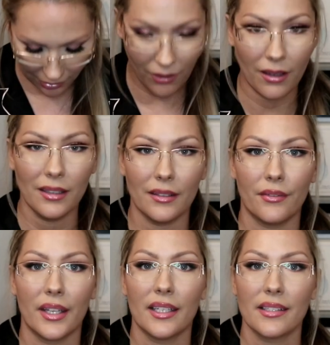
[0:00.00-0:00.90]
all of
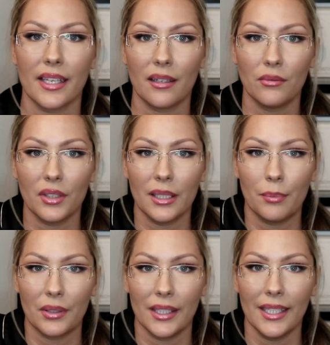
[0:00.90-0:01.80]
this. Like I'm really
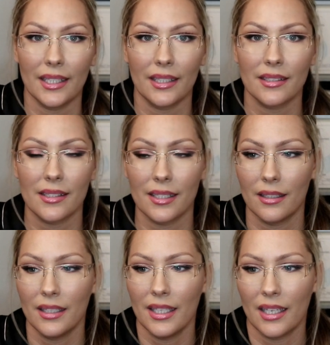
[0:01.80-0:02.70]
pleased.
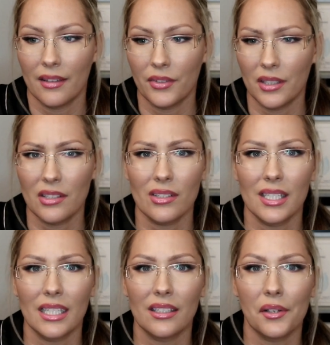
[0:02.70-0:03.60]
If you're
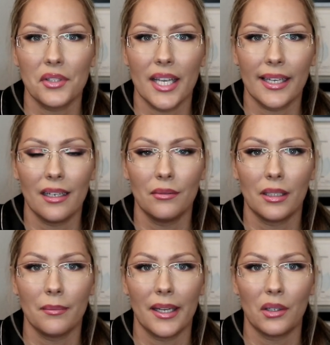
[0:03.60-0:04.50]
interested, go check out one
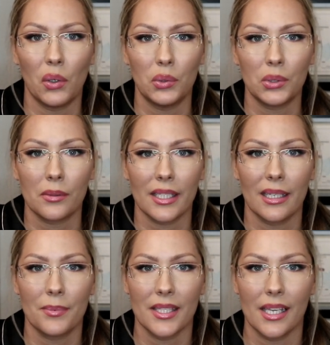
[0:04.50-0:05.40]
of my old
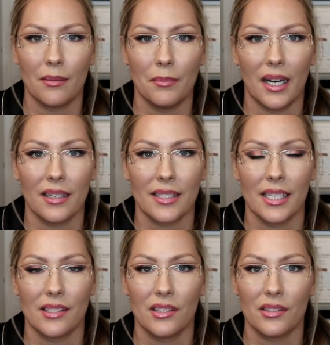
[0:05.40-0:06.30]
Ipsy
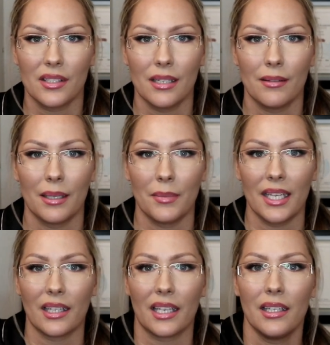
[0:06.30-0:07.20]
unboxings and you'll see what I mean.
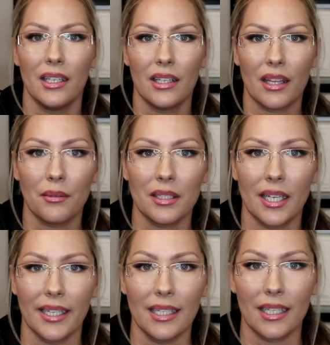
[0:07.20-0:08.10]
Like they were
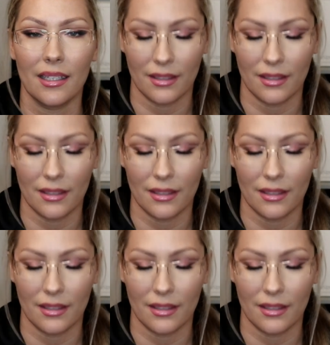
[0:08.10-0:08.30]
tiny